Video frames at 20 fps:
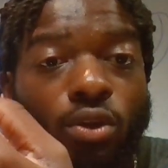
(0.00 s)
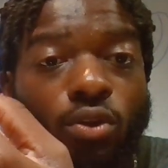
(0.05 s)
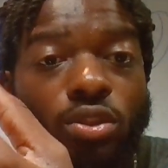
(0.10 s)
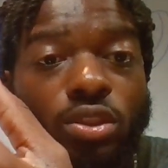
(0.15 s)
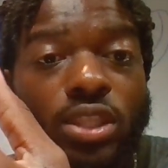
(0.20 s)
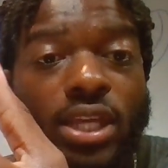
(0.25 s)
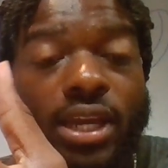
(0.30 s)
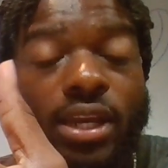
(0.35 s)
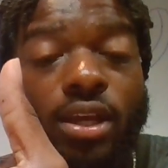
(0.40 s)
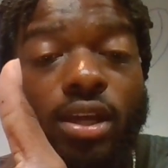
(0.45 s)

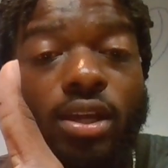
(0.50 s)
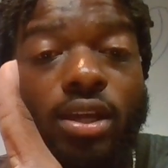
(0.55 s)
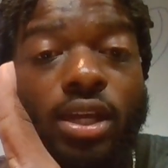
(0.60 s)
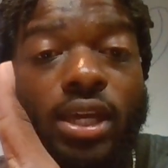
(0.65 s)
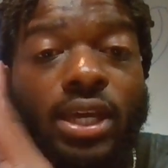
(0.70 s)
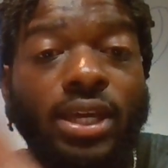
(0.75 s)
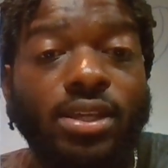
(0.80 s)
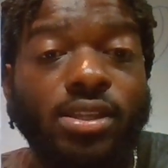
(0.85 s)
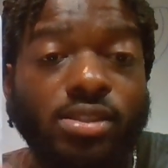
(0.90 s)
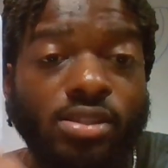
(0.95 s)
That
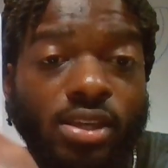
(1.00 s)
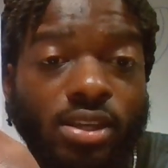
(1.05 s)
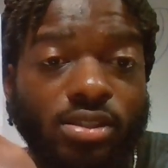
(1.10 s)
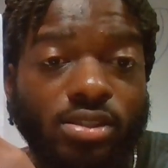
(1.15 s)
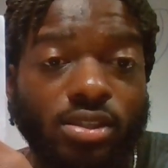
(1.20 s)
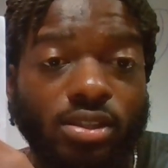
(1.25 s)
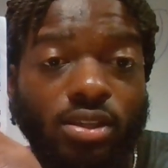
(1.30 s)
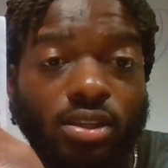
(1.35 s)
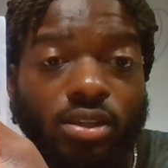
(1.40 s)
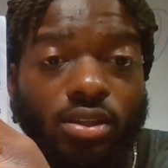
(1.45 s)

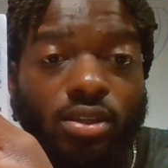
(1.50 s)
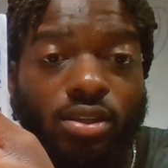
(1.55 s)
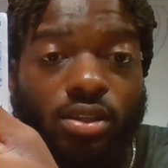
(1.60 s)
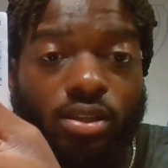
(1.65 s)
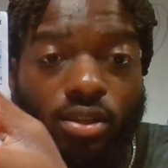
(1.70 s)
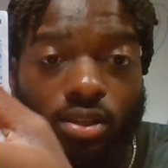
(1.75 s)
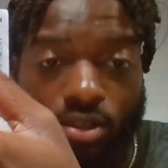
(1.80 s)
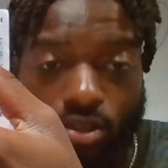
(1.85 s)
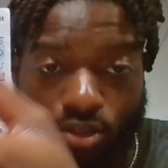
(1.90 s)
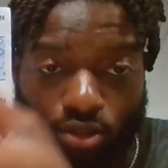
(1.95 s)
excess
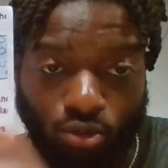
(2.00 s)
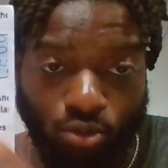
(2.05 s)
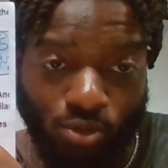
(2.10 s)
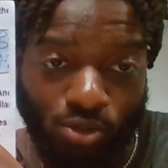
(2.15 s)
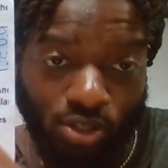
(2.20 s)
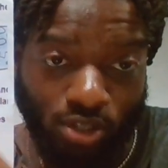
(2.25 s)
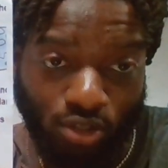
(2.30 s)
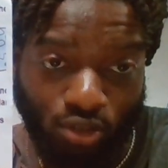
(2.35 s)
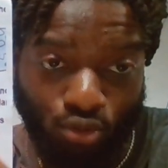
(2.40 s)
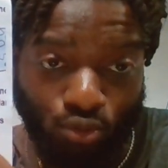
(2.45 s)

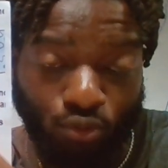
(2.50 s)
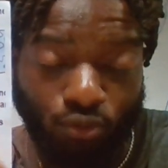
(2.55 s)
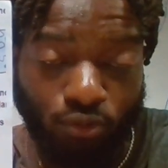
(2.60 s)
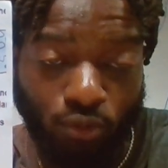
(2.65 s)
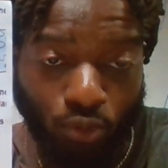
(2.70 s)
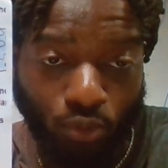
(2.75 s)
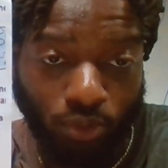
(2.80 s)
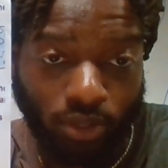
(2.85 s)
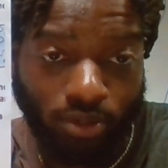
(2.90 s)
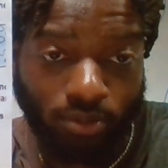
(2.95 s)
interstitial
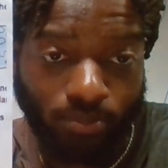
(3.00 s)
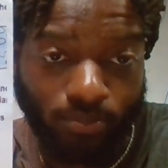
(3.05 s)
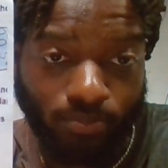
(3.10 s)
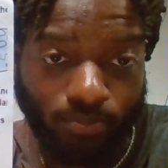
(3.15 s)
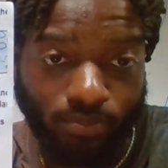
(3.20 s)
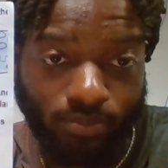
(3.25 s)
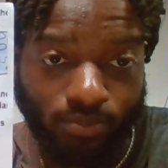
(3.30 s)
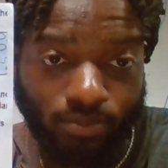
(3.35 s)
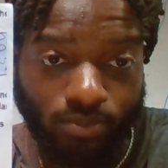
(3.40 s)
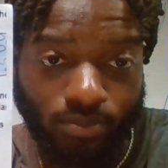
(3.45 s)
fluid,
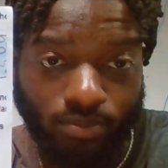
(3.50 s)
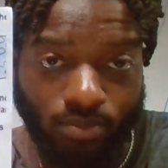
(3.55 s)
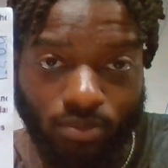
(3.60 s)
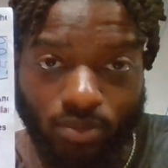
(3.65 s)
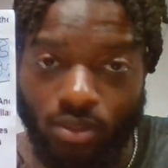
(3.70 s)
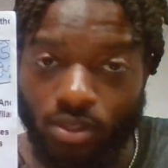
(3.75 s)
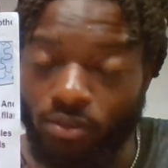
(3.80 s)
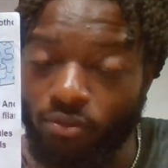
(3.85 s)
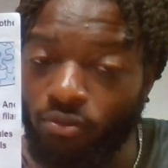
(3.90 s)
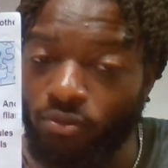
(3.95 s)

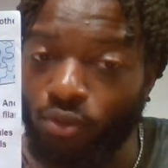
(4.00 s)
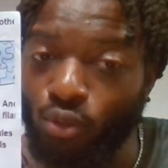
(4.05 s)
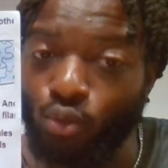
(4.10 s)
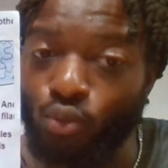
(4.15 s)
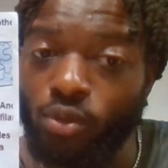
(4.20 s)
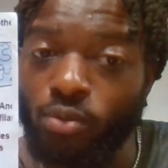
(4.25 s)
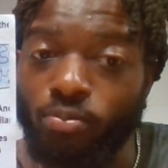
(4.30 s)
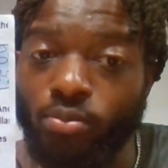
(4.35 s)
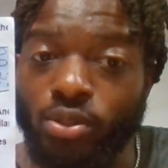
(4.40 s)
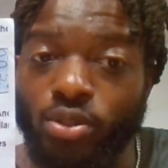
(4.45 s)
that
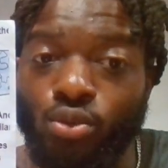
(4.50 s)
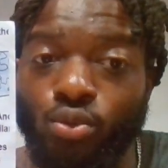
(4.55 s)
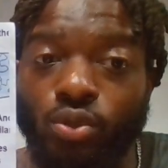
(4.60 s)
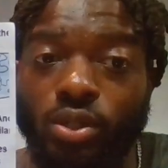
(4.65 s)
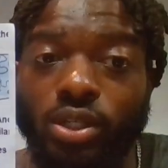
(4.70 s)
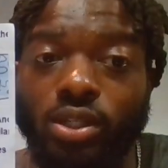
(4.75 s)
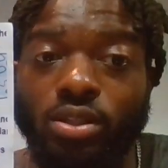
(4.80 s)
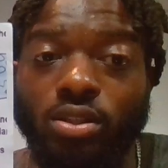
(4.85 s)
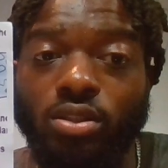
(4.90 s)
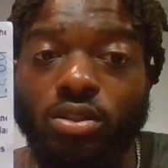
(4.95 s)
fluid
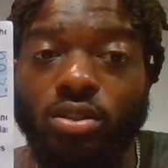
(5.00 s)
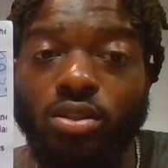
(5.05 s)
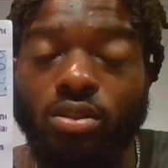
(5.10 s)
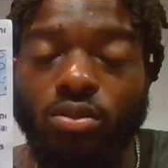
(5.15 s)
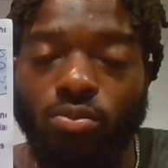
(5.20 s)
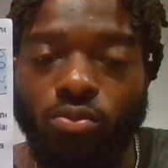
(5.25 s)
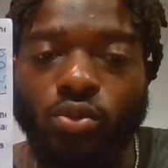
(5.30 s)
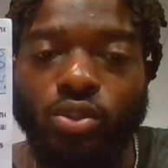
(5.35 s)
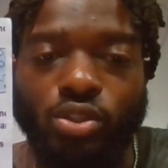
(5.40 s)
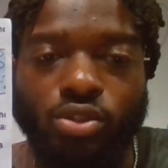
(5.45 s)
between,
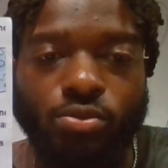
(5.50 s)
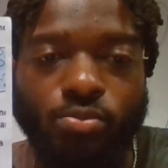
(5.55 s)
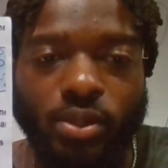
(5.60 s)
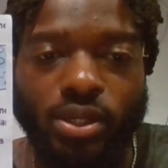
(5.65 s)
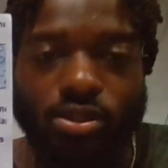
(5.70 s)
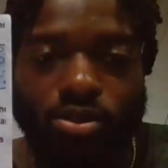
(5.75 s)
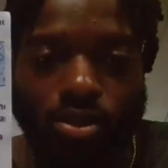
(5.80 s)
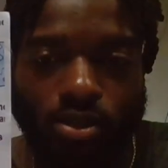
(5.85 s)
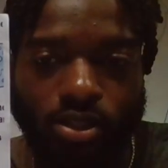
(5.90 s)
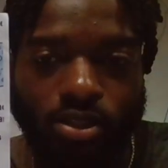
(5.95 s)
which is
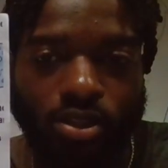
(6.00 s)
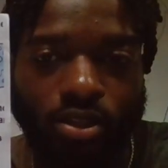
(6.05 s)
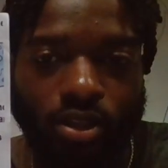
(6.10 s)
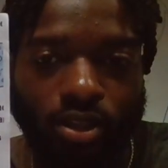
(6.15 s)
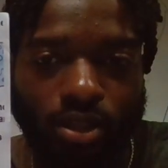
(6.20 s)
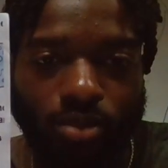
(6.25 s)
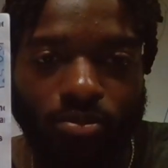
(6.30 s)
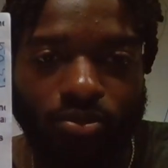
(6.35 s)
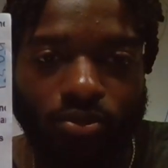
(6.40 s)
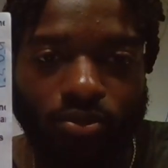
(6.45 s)
basically the
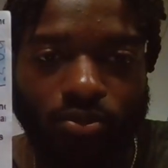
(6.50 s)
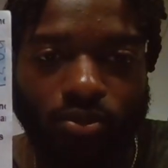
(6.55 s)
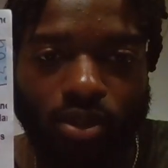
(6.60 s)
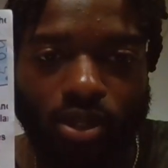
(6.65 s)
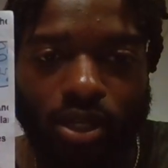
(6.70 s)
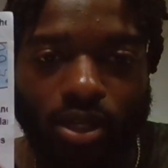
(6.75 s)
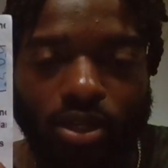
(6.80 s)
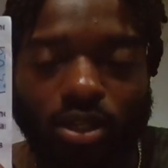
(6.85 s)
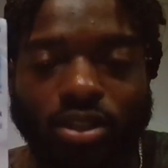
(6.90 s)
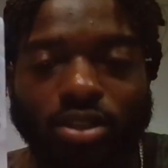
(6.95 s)
lymph
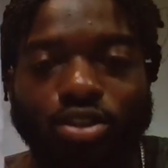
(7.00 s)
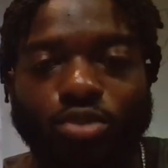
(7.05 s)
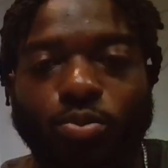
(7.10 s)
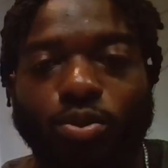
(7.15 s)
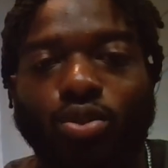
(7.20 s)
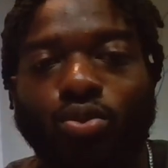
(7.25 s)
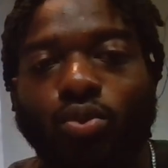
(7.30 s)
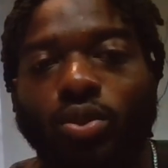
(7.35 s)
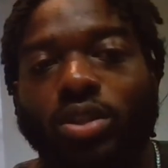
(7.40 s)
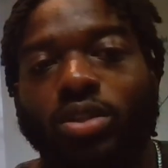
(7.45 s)
that leaks
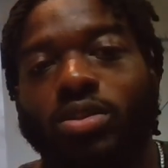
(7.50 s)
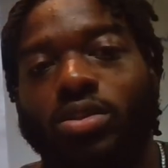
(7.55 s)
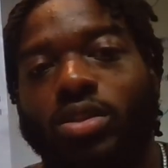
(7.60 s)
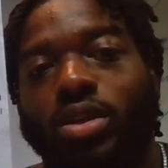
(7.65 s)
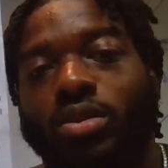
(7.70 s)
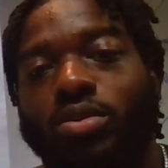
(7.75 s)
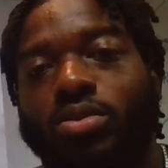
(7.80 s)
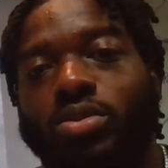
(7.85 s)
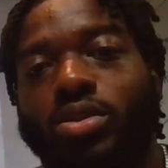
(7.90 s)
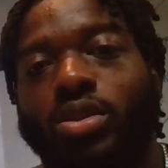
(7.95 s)
between the
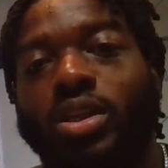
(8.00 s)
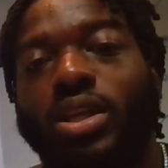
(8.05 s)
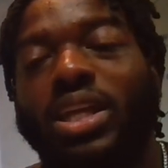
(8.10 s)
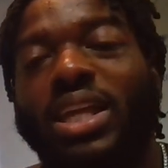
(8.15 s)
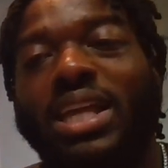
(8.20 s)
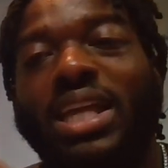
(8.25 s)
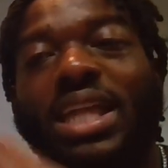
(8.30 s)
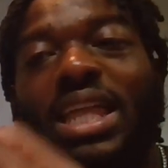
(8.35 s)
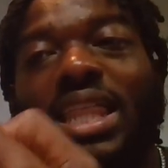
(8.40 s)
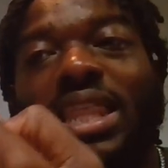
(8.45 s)
cells,
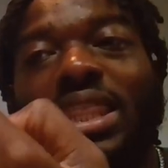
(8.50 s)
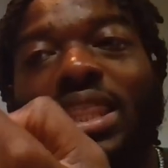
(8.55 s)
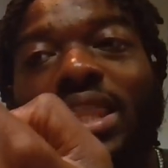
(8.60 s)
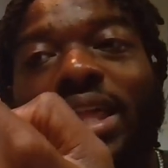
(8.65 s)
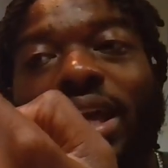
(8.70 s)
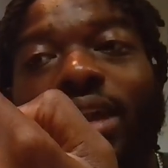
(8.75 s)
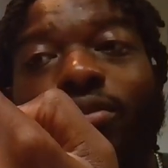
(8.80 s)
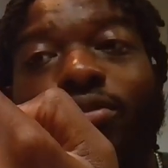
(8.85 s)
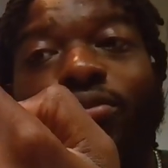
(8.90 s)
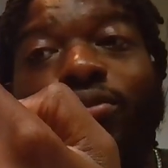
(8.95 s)

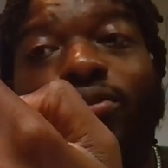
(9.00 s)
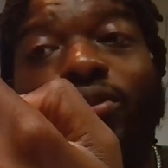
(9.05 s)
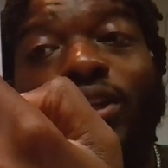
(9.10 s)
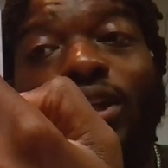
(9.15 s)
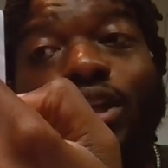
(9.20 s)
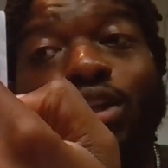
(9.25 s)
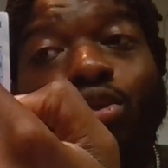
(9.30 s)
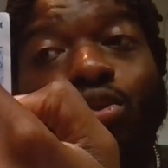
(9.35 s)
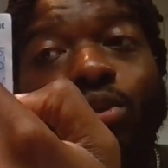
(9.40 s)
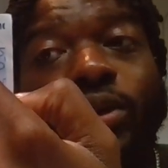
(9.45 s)
that
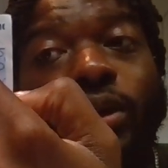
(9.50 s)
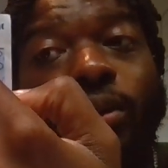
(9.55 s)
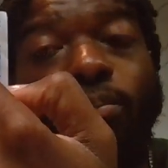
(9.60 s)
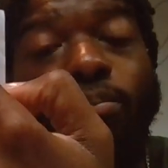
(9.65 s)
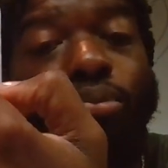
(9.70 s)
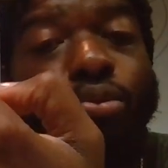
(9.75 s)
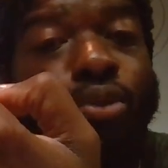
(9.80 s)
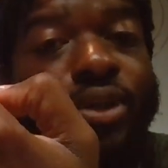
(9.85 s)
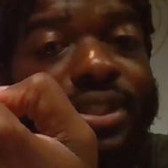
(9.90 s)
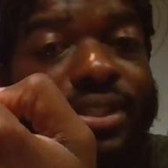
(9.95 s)
fluid
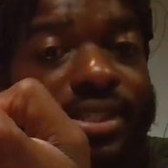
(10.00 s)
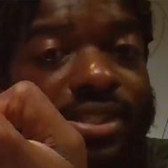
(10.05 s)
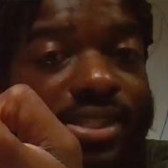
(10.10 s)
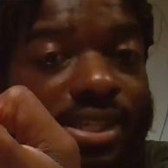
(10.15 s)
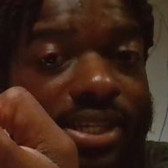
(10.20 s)
presses